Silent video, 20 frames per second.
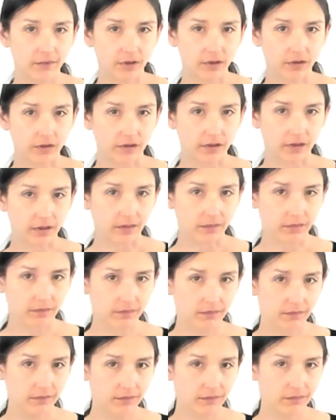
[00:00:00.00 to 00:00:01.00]
you see,
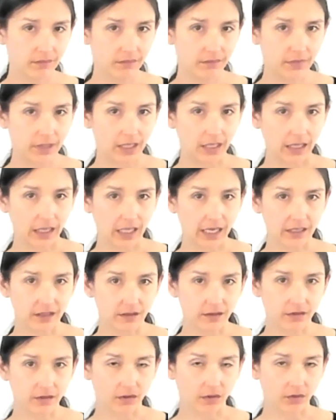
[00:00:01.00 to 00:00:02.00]
and
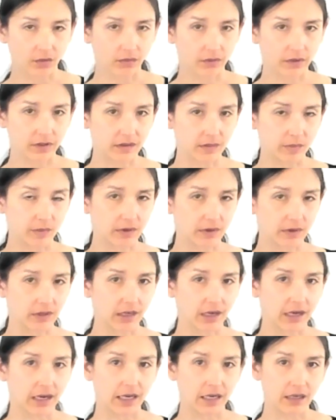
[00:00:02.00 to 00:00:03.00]
let the Holy Spirit
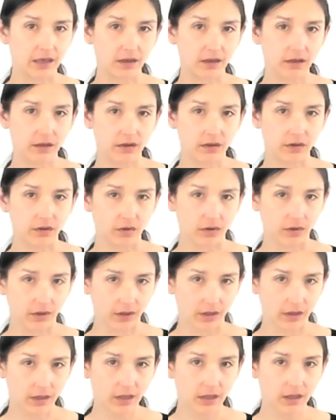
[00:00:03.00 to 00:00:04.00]
guide
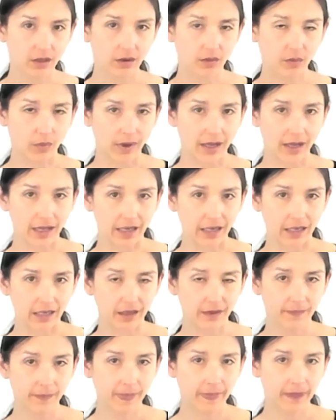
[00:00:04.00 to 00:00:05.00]
your way.
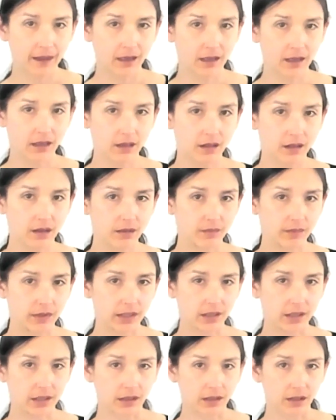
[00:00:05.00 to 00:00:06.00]

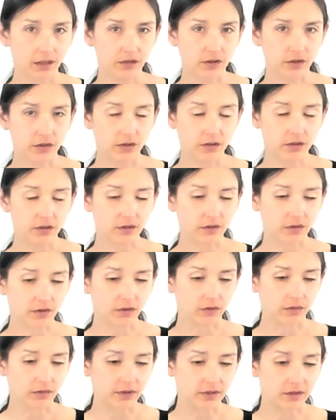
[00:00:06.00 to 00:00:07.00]
Meaning, turn to the
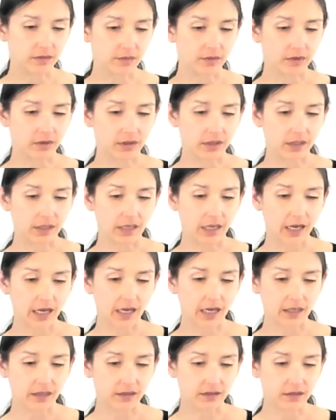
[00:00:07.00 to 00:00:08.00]
Holy Spirit and
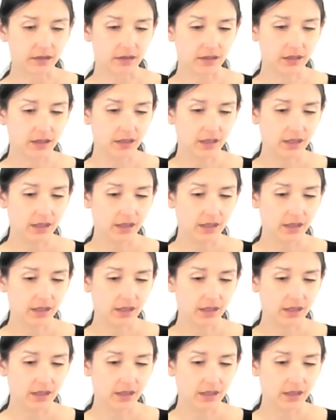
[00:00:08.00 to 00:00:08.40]
ask,